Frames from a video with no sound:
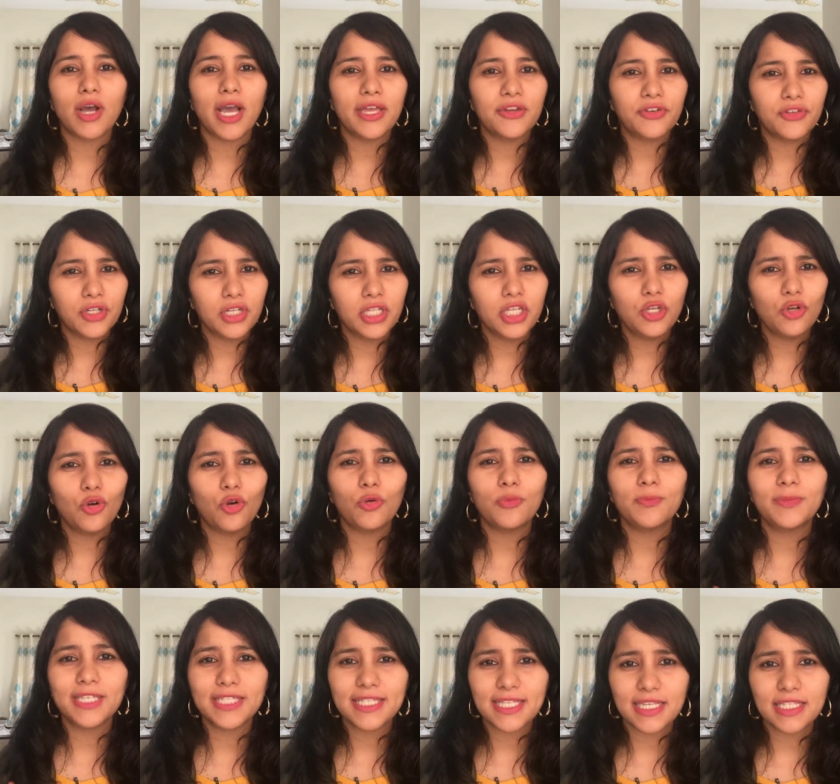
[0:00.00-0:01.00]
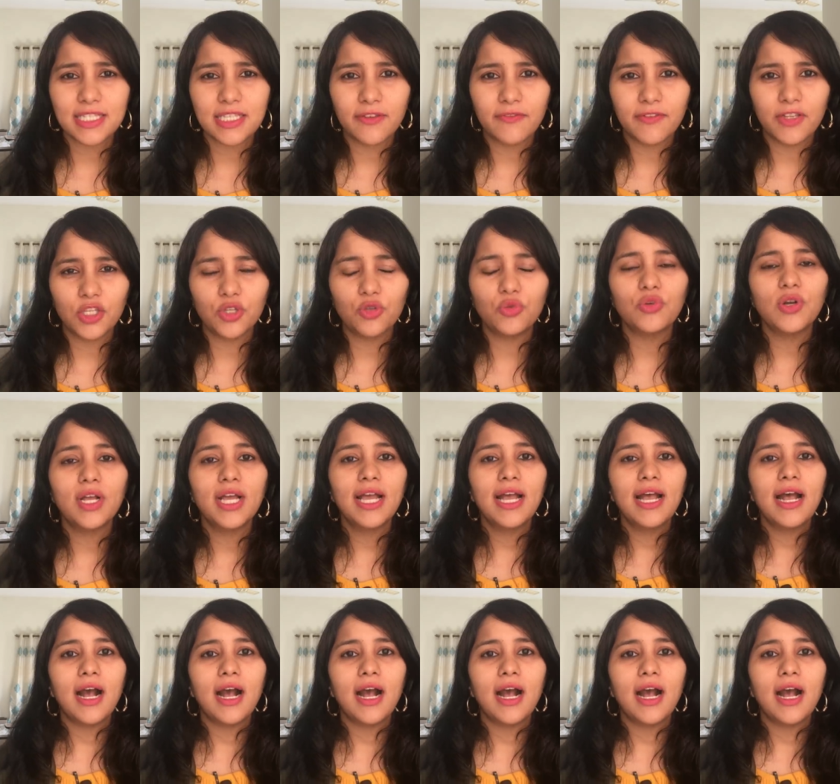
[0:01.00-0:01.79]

I really hope this has given you